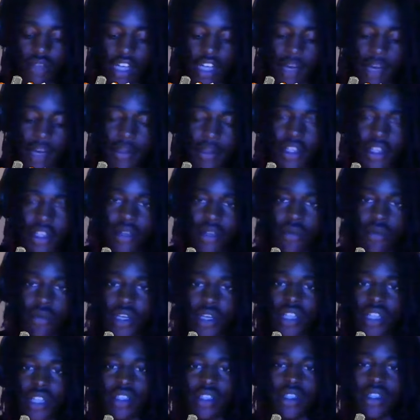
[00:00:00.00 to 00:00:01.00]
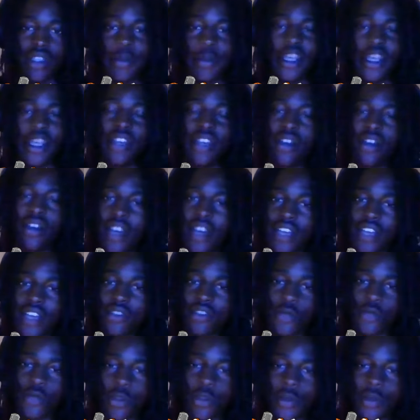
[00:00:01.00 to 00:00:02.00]
I mean, with I mean, you don't have
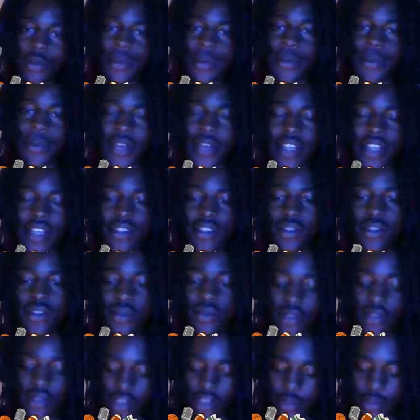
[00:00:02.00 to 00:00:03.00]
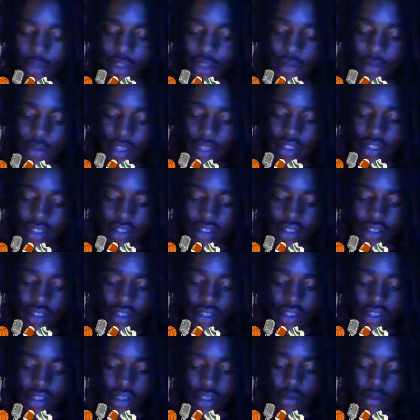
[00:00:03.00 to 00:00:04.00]
too many people to pass to, so I'm expecting the
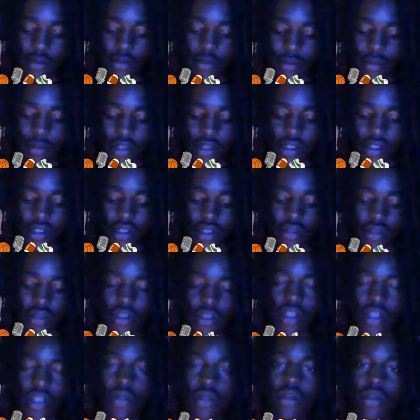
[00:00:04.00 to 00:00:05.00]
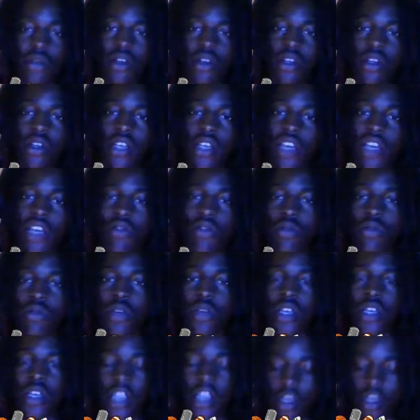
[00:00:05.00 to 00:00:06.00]
um, Broncos to go with a heavy
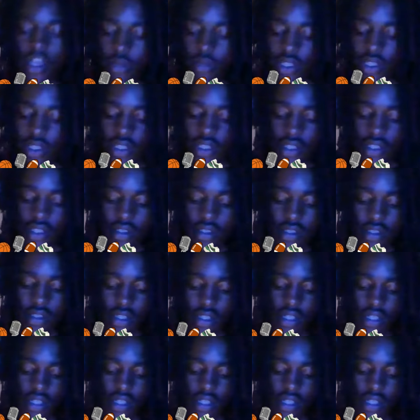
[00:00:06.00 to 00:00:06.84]
run game this season.